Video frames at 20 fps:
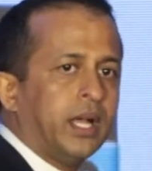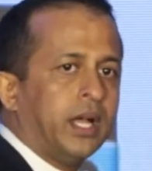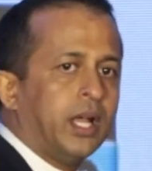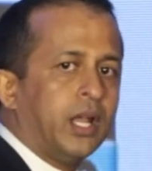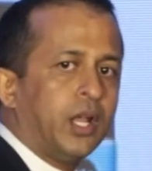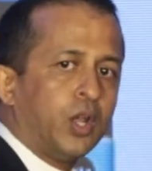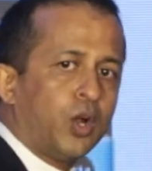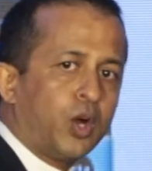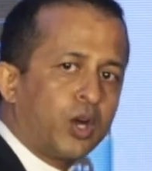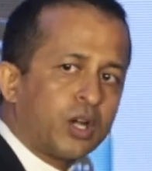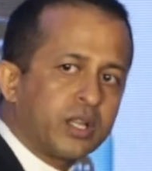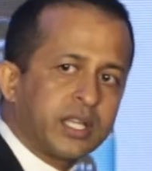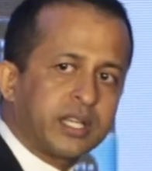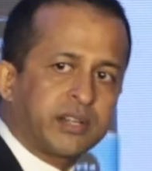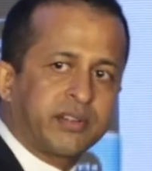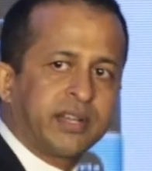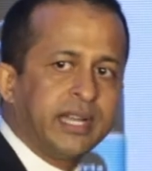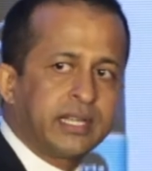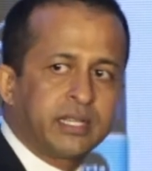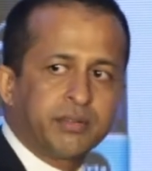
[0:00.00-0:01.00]
a lot of the
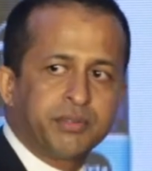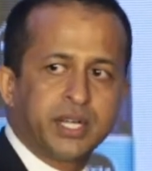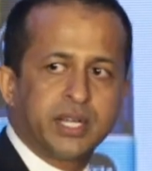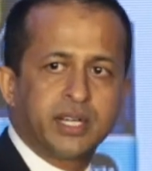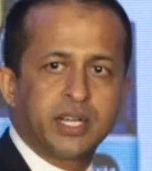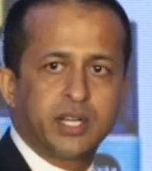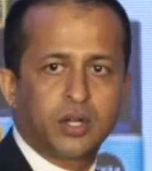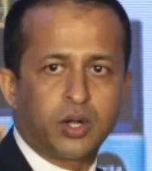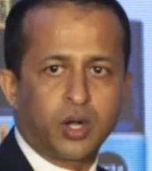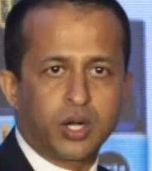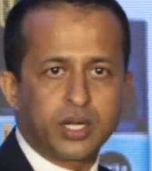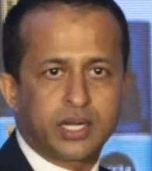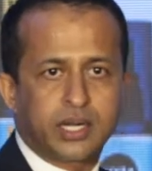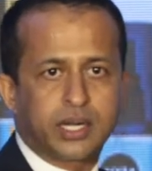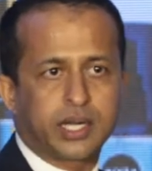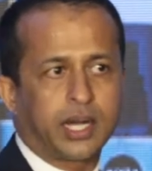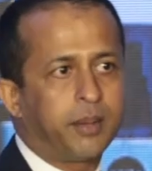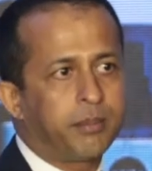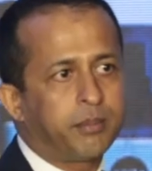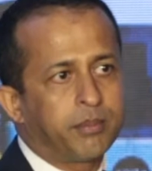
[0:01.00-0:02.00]
creativity did not
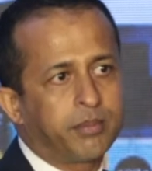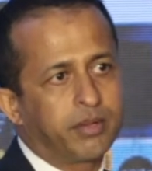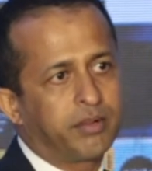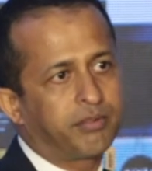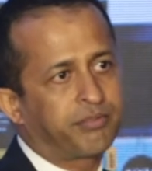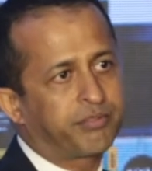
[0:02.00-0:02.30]
come